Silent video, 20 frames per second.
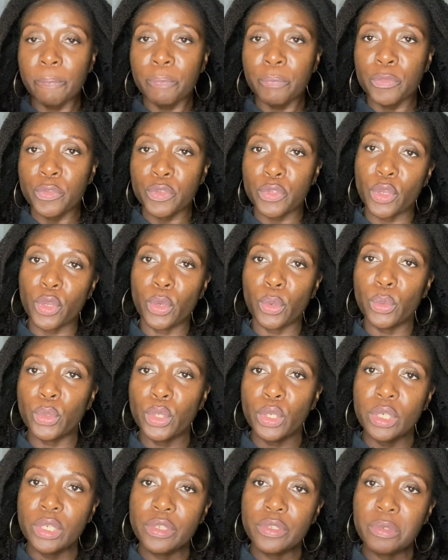So you
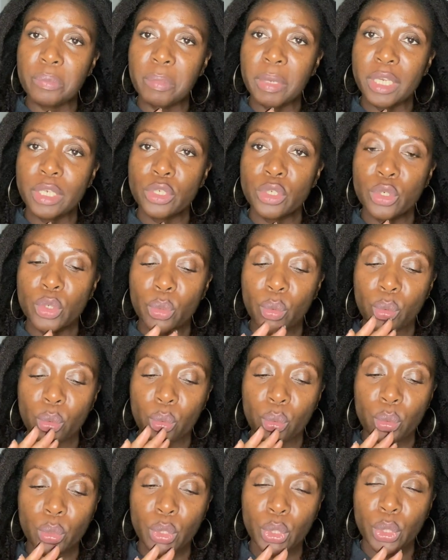need to make
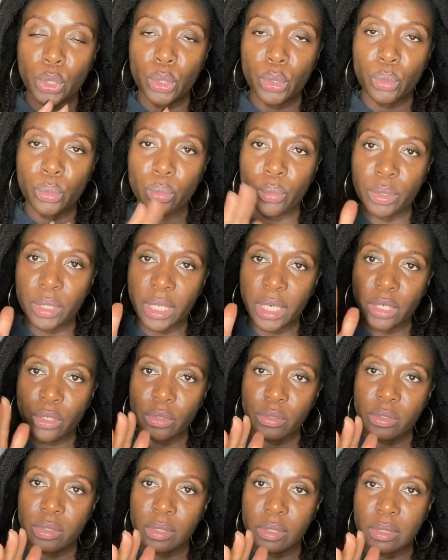sure you then
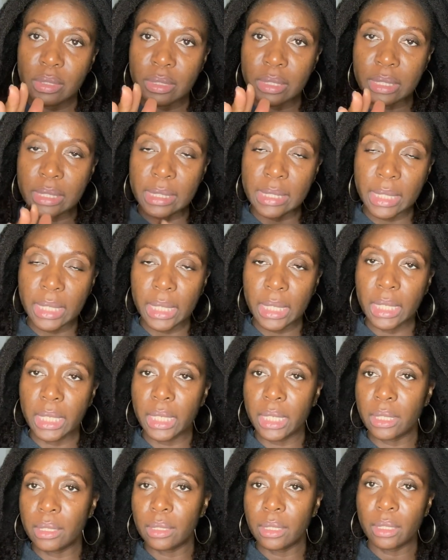use this to seal
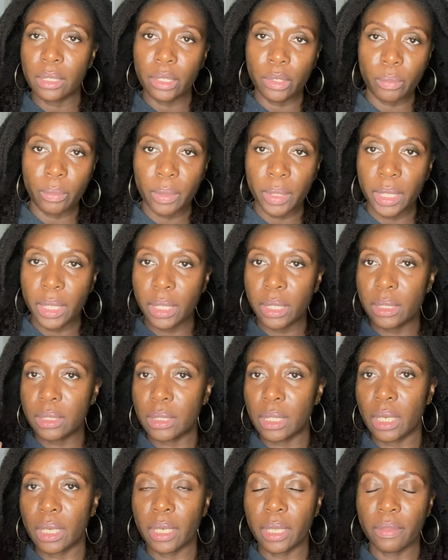in the liquid
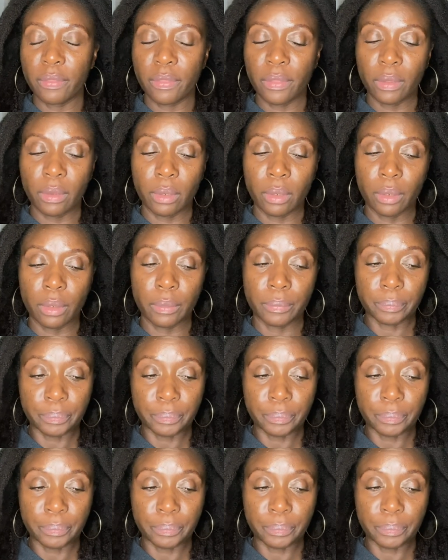and then the